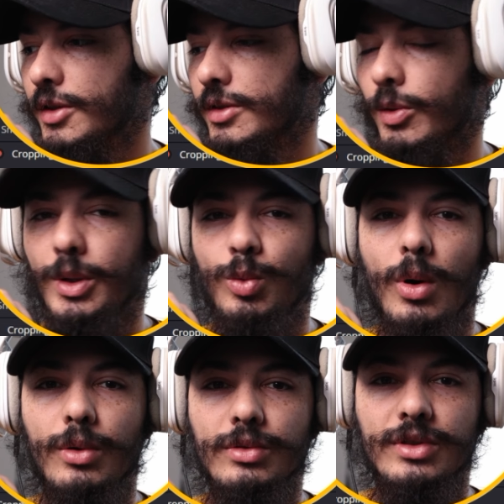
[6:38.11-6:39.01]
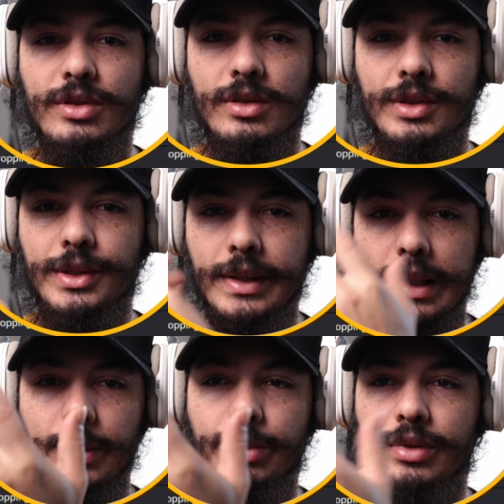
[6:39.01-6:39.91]
so it won't
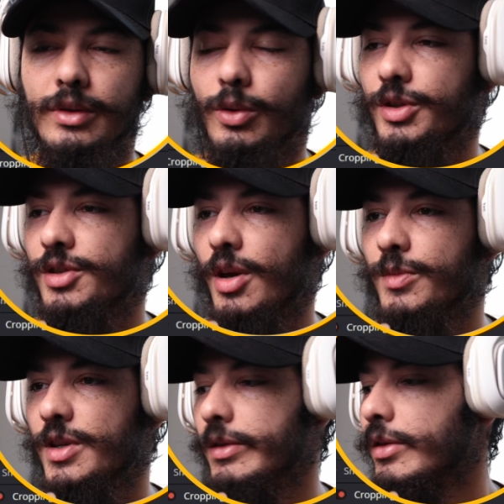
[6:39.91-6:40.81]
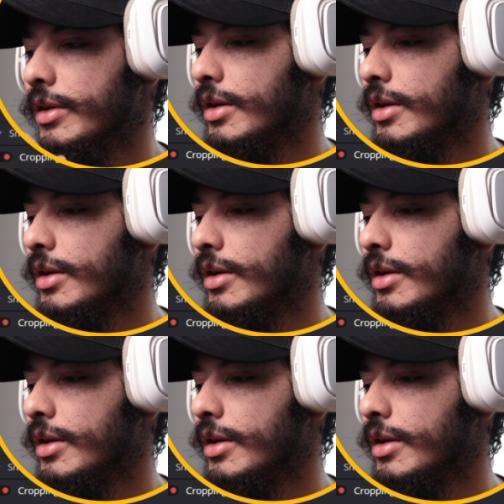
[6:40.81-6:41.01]
flip or something.